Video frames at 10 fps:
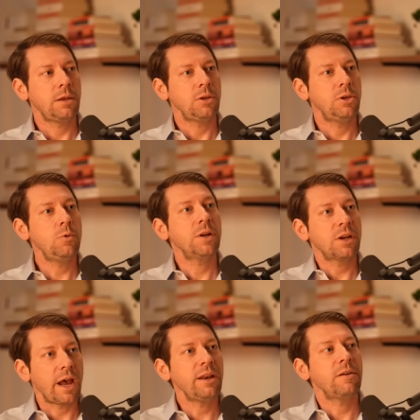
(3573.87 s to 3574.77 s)
you would
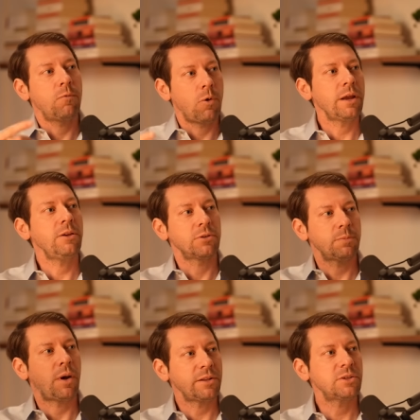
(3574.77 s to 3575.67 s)
kind of want your
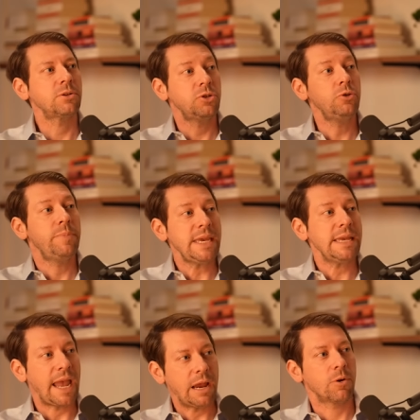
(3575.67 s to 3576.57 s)
sponsor to
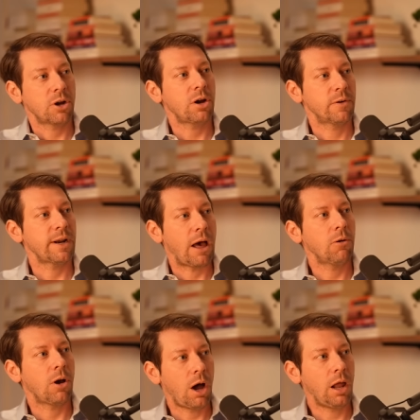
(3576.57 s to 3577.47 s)
be a recovered
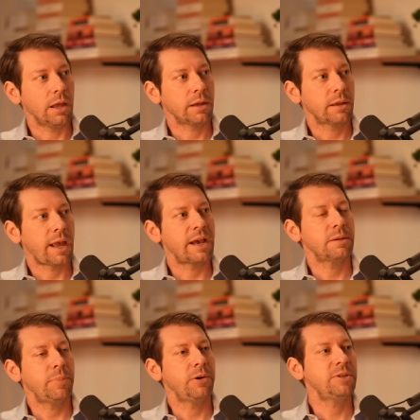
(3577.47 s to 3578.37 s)
alcoholic, as
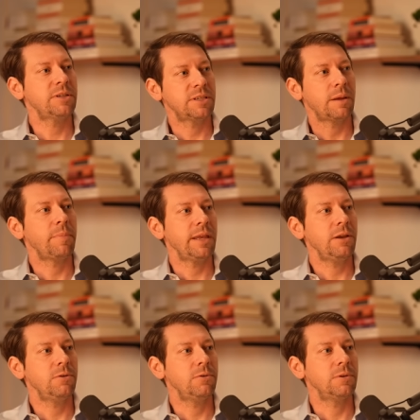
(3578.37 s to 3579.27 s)
opposed to somebody
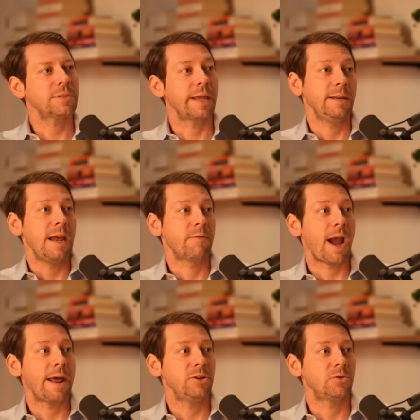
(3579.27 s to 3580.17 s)
who's like never
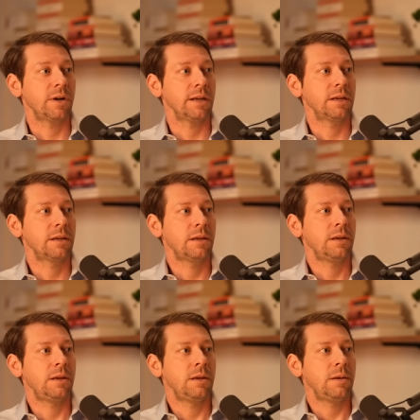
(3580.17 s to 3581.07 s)
had a drink,
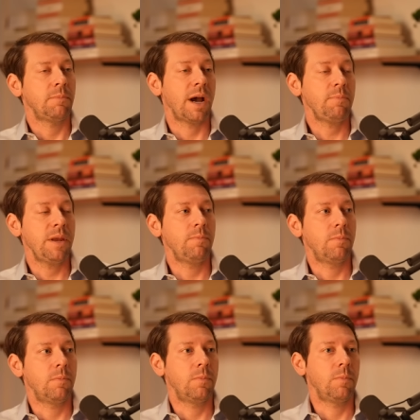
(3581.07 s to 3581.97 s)
might be
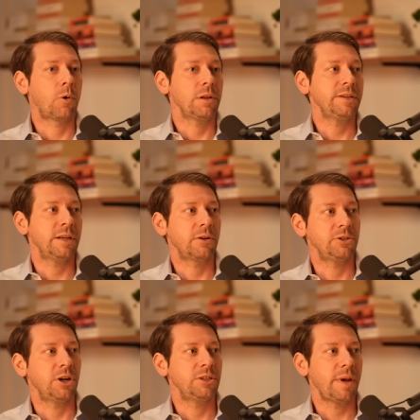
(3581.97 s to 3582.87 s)
moralistic or
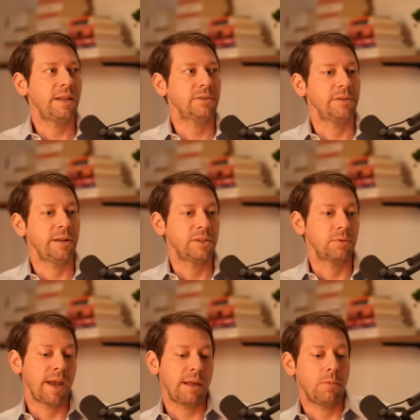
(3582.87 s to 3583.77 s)
judgmental, and has
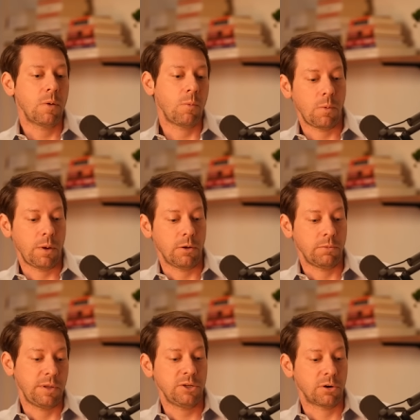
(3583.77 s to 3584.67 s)
read, you know,
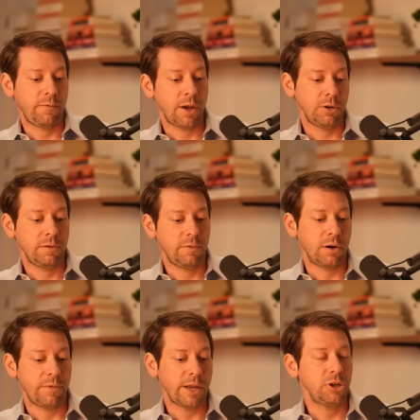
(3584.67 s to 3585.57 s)
these are effective
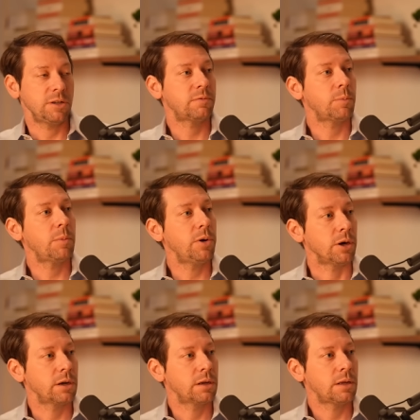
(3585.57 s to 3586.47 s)
interventions from a
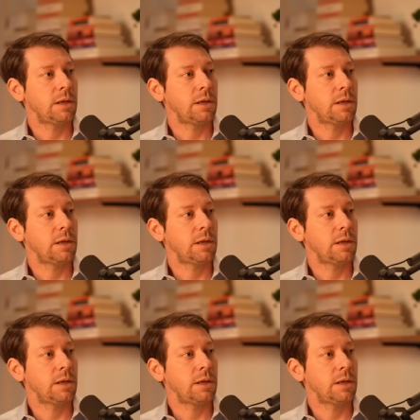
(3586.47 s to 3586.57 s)
book.